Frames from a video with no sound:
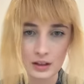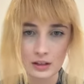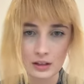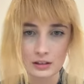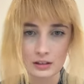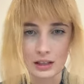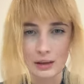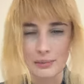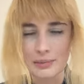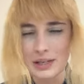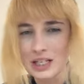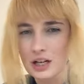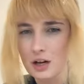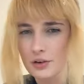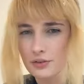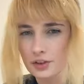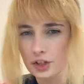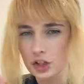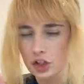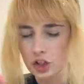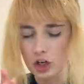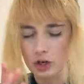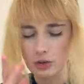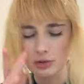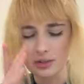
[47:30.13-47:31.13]
Let me know if
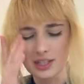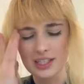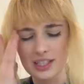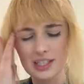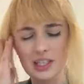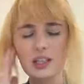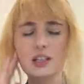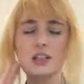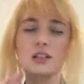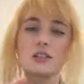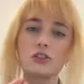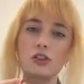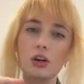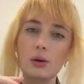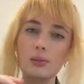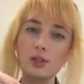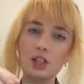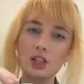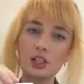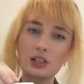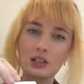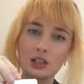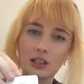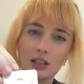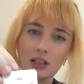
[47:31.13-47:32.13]
it shows in the
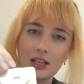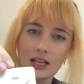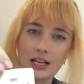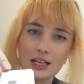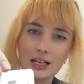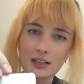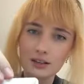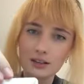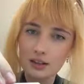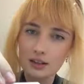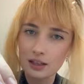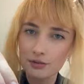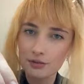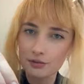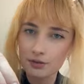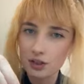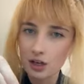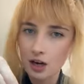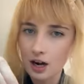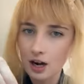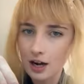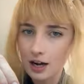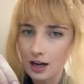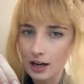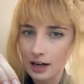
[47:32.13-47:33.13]
description the length. If
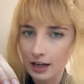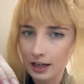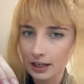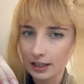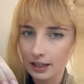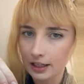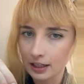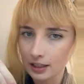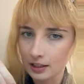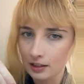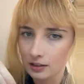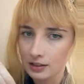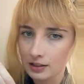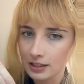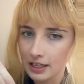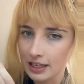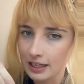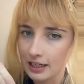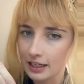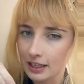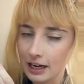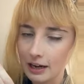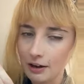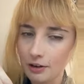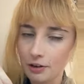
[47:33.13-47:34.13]
not, I can
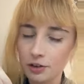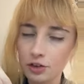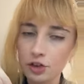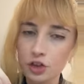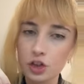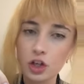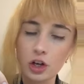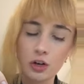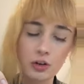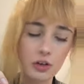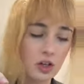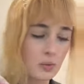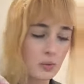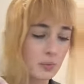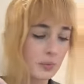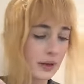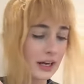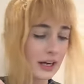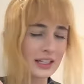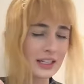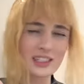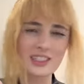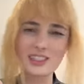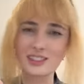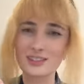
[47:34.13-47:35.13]
take it out and show you, but
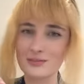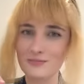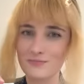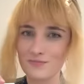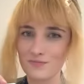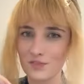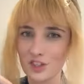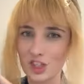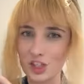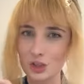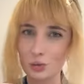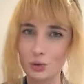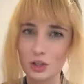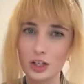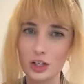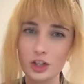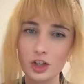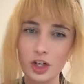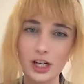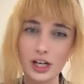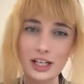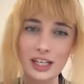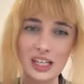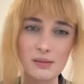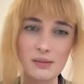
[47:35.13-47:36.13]
I just want to
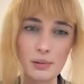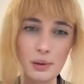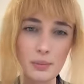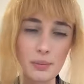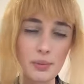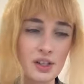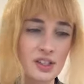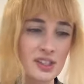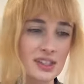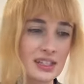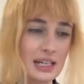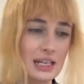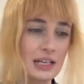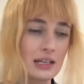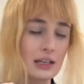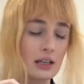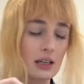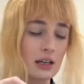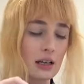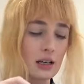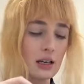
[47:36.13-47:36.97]
try to keep it pristine.